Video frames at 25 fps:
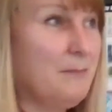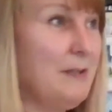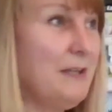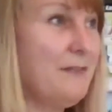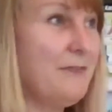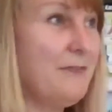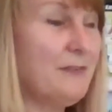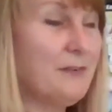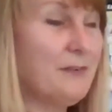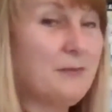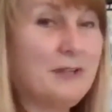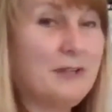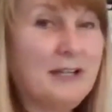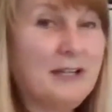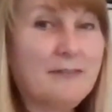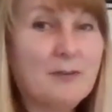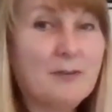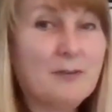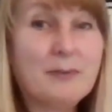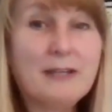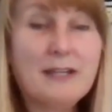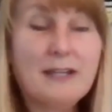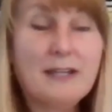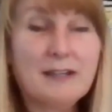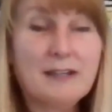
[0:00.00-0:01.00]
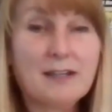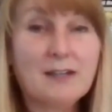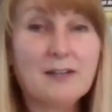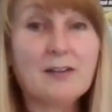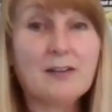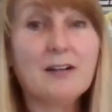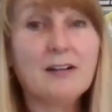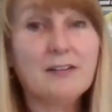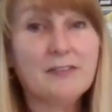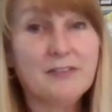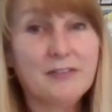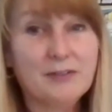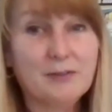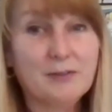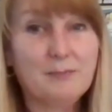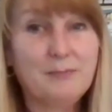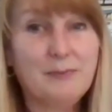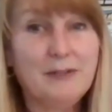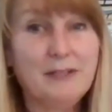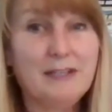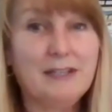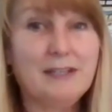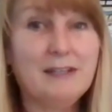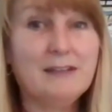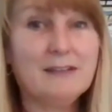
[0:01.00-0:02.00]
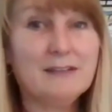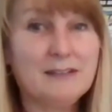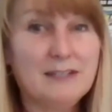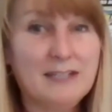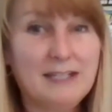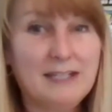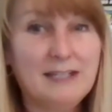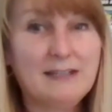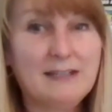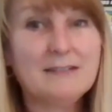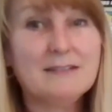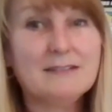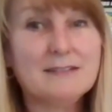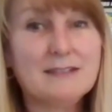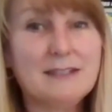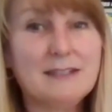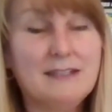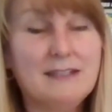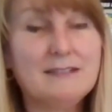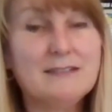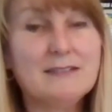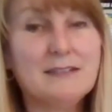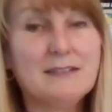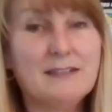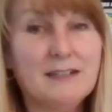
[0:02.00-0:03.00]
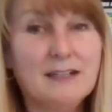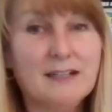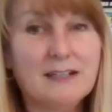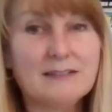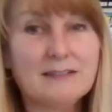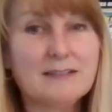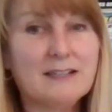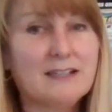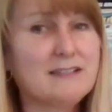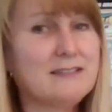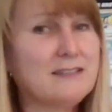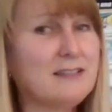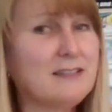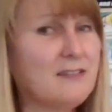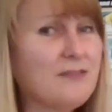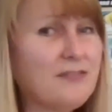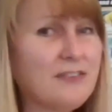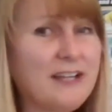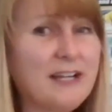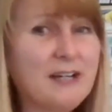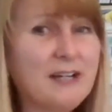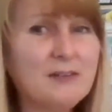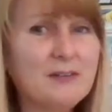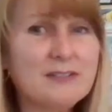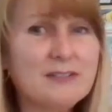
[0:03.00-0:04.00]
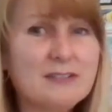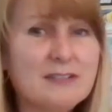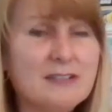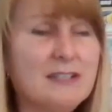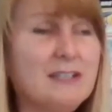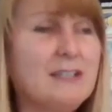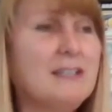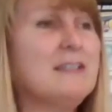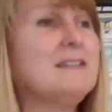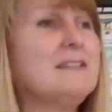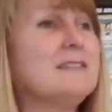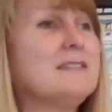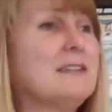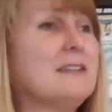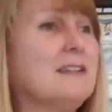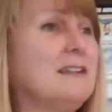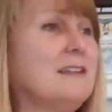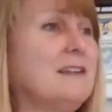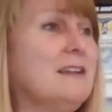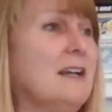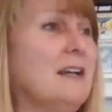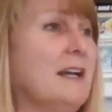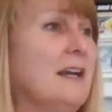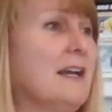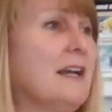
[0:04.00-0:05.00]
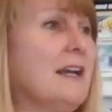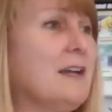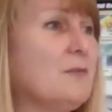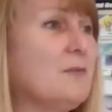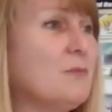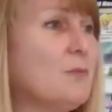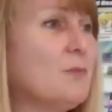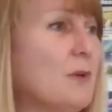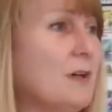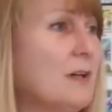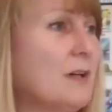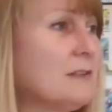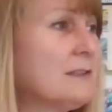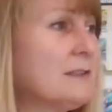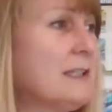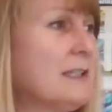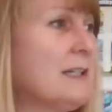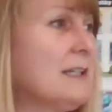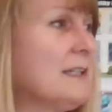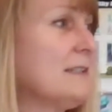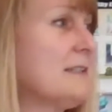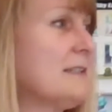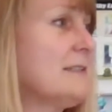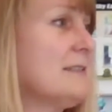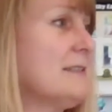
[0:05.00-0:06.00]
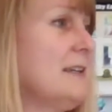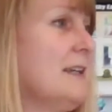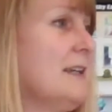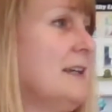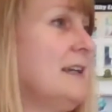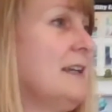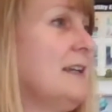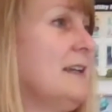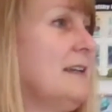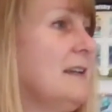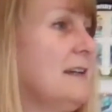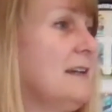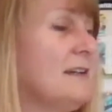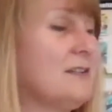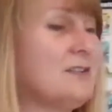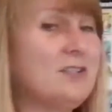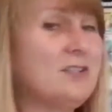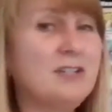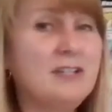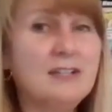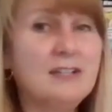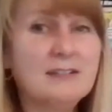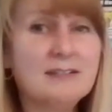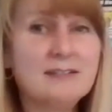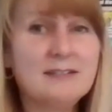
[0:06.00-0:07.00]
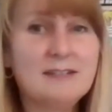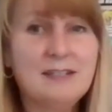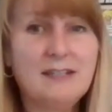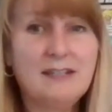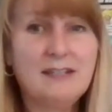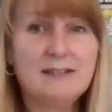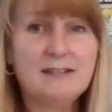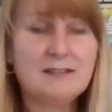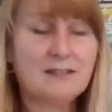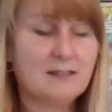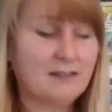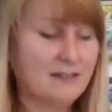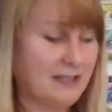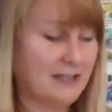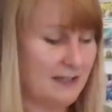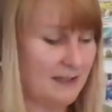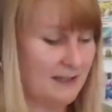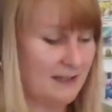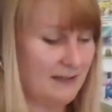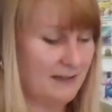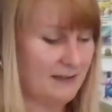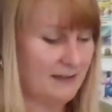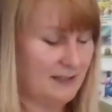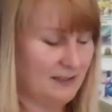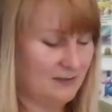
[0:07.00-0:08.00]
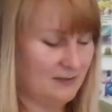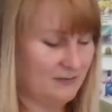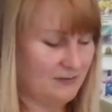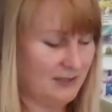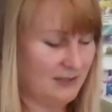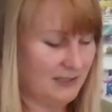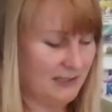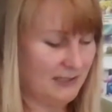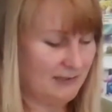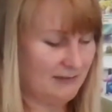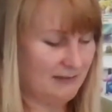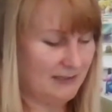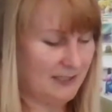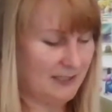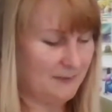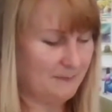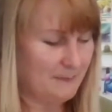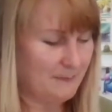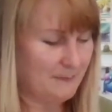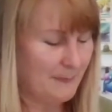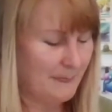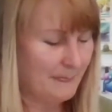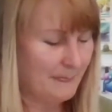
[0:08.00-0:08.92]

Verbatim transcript: beef or whatever, but it can also be need seeds and nuts like sunflower seeds and, and walnuts and uh, chia seeds, all that kind of thing is really great.